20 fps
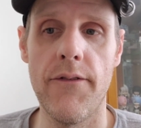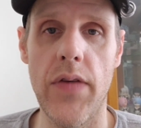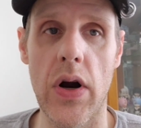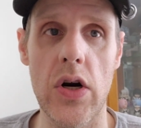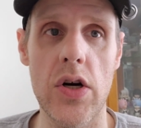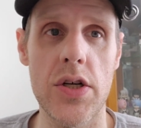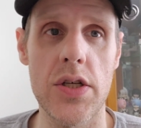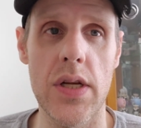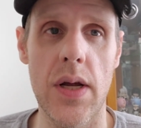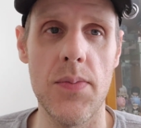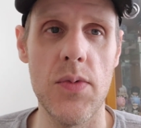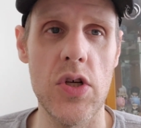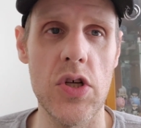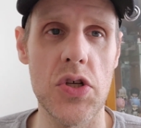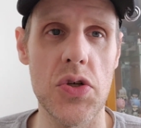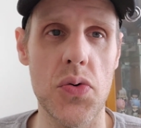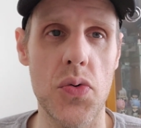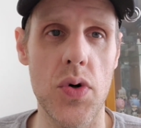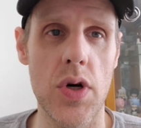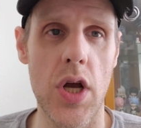first, I'm
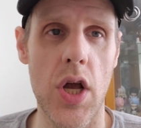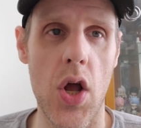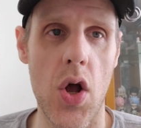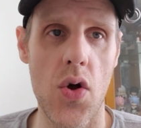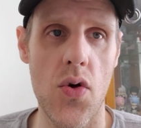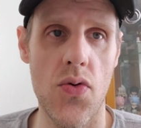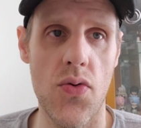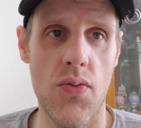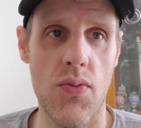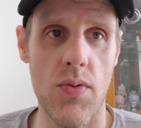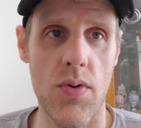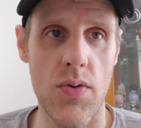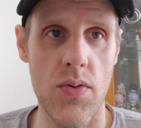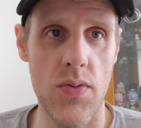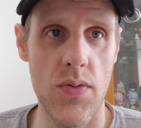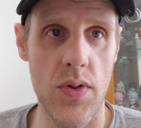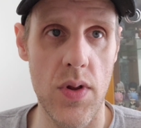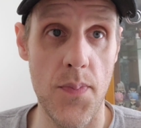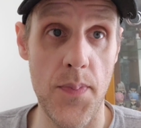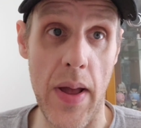just going to go
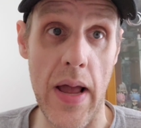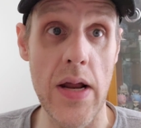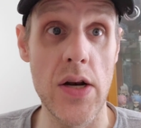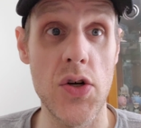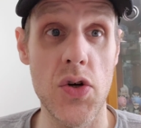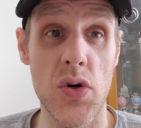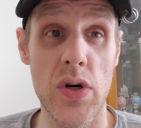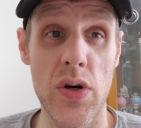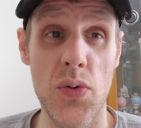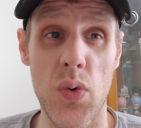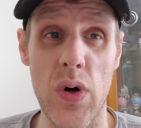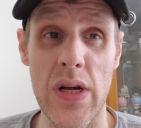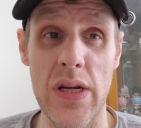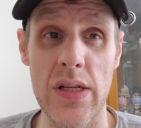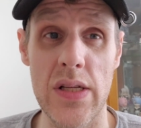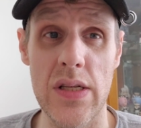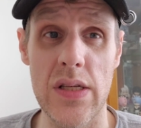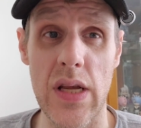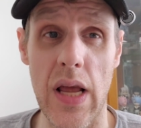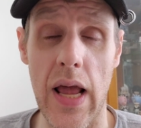through the Bandori
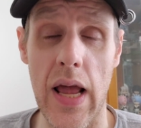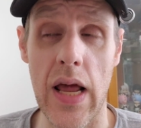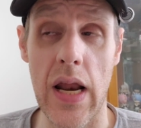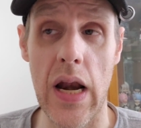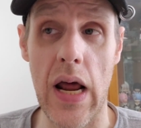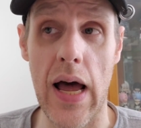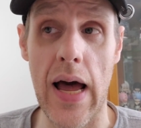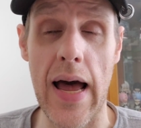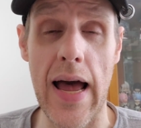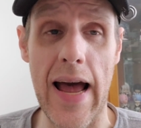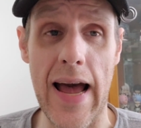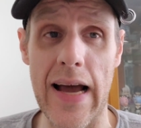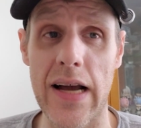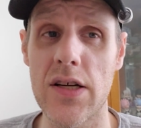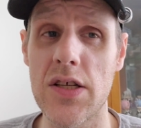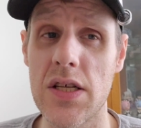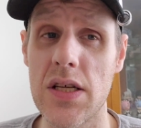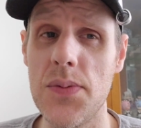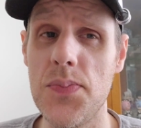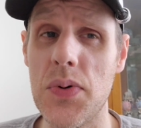ones, and I
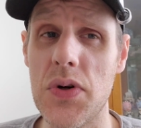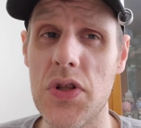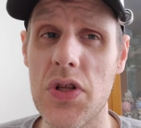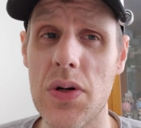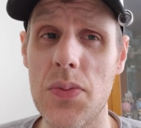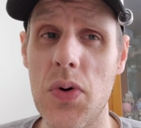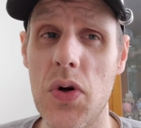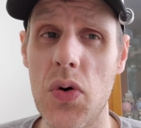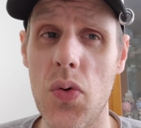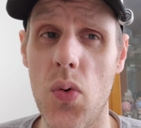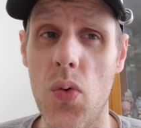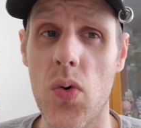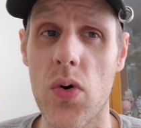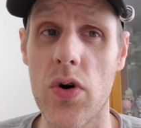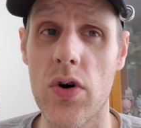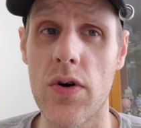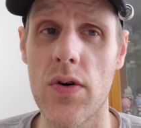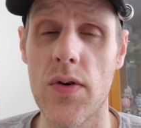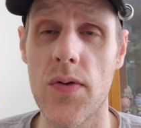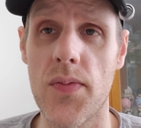actually put them in
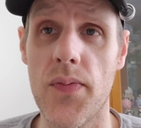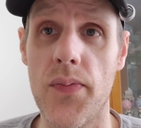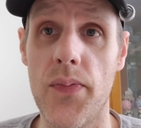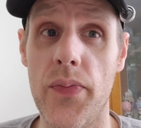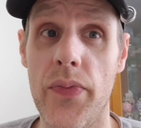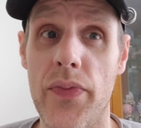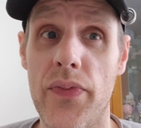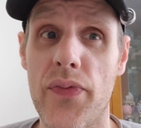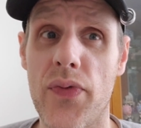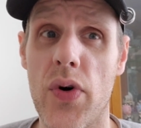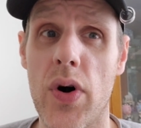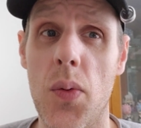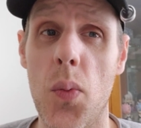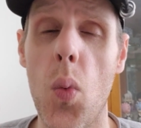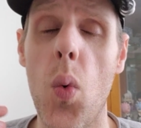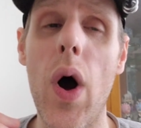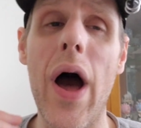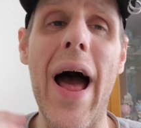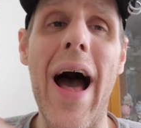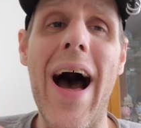order from
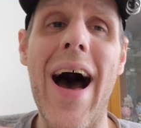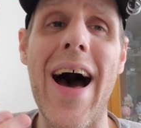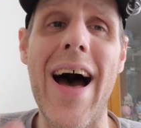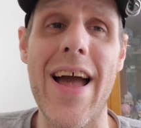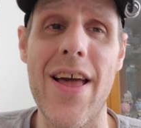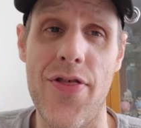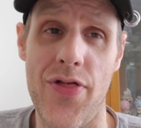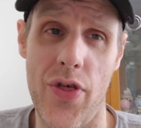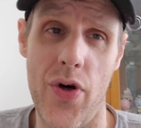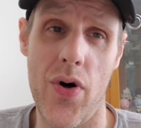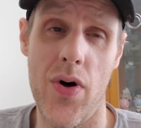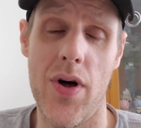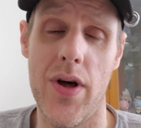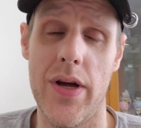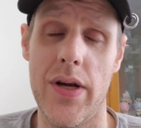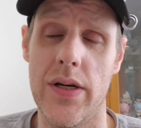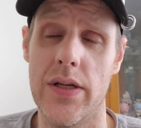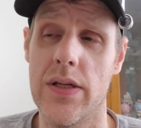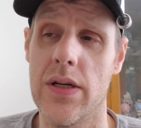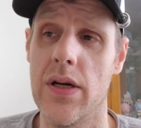what I
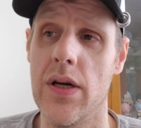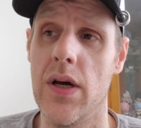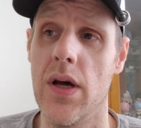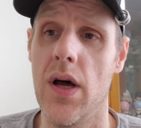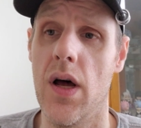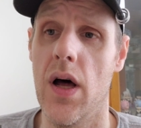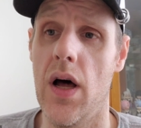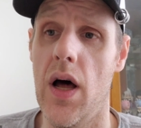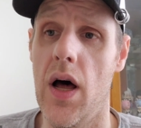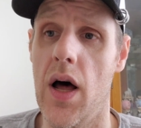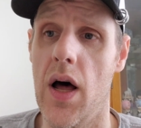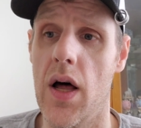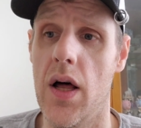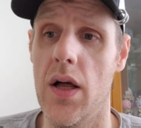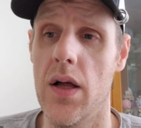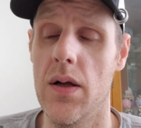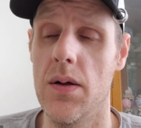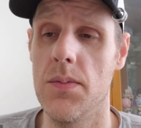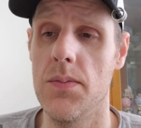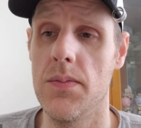thought,
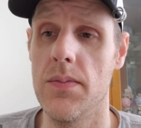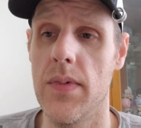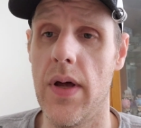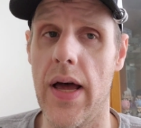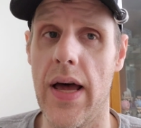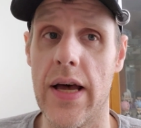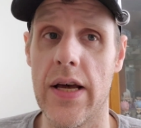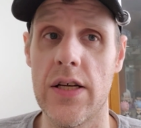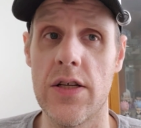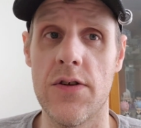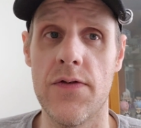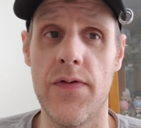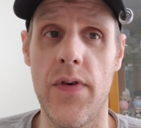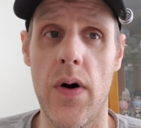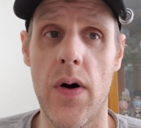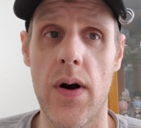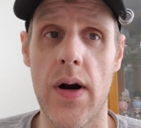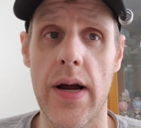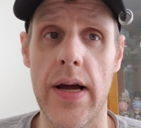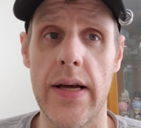as
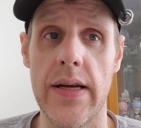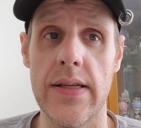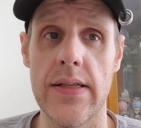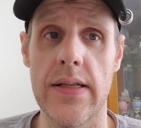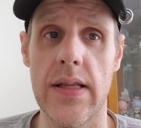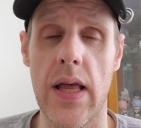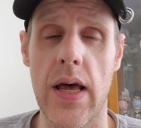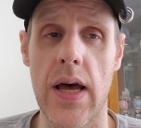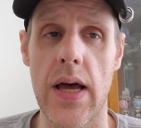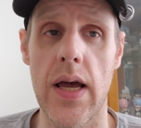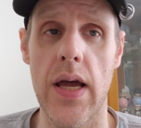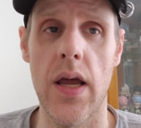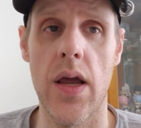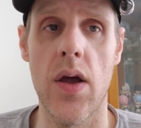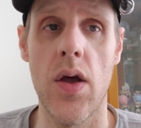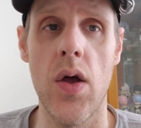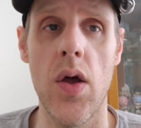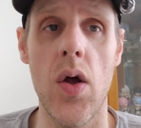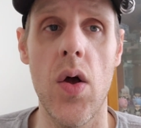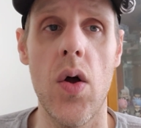far as
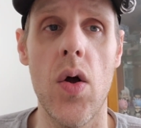like